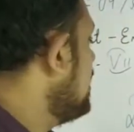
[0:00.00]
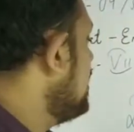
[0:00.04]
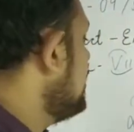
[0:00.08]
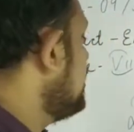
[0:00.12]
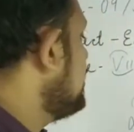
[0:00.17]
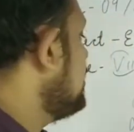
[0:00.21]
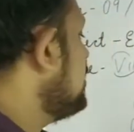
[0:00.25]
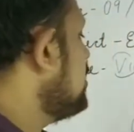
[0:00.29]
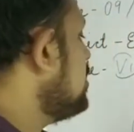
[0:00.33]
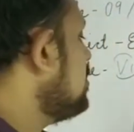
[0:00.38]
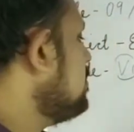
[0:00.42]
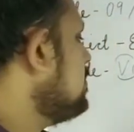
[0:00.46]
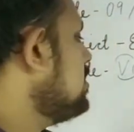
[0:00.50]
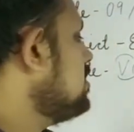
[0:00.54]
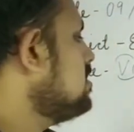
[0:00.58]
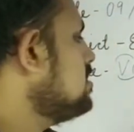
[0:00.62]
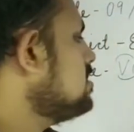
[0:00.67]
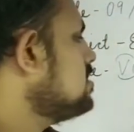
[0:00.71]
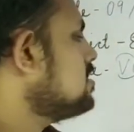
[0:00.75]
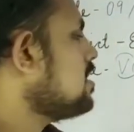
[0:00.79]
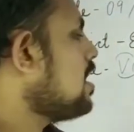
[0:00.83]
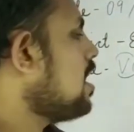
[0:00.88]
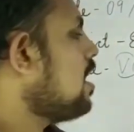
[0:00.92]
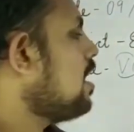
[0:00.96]

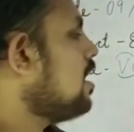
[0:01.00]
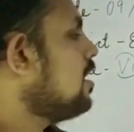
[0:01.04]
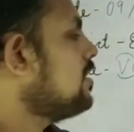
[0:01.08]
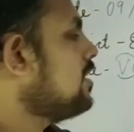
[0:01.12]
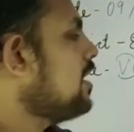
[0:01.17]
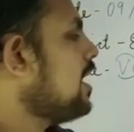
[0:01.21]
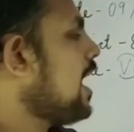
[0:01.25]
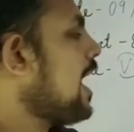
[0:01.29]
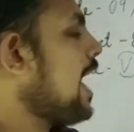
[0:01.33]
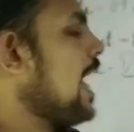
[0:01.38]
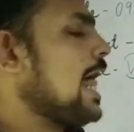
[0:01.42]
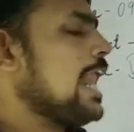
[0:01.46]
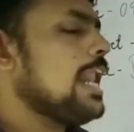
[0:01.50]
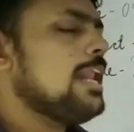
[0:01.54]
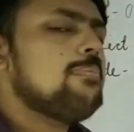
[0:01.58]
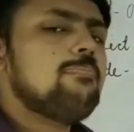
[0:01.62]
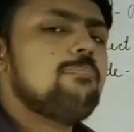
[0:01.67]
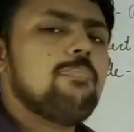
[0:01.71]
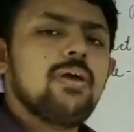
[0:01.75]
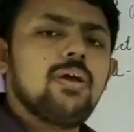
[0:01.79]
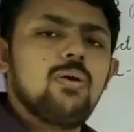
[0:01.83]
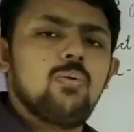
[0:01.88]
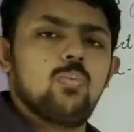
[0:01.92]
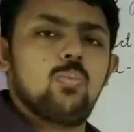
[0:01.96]
Determiners are the
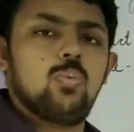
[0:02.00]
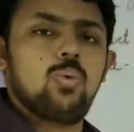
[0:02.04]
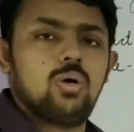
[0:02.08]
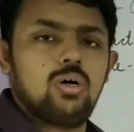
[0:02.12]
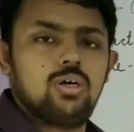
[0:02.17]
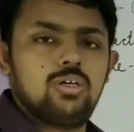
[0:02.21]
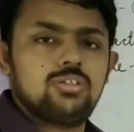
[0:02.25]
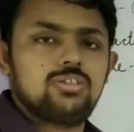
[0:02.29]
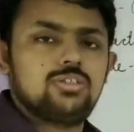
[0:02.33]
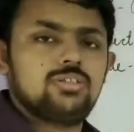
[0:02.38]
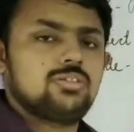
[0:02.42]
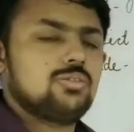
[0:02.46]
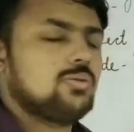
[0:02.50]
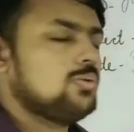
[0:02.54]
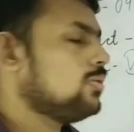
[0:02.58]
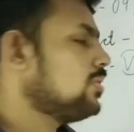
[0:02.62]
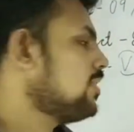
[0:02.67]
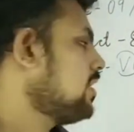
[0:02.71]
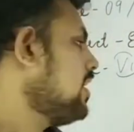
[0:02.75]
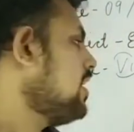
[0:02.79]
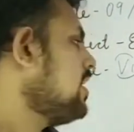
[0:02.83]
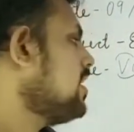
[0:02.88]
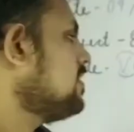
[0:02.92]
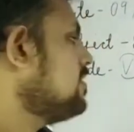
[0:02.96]
helping words.
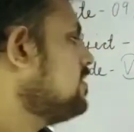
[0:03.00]
Okay,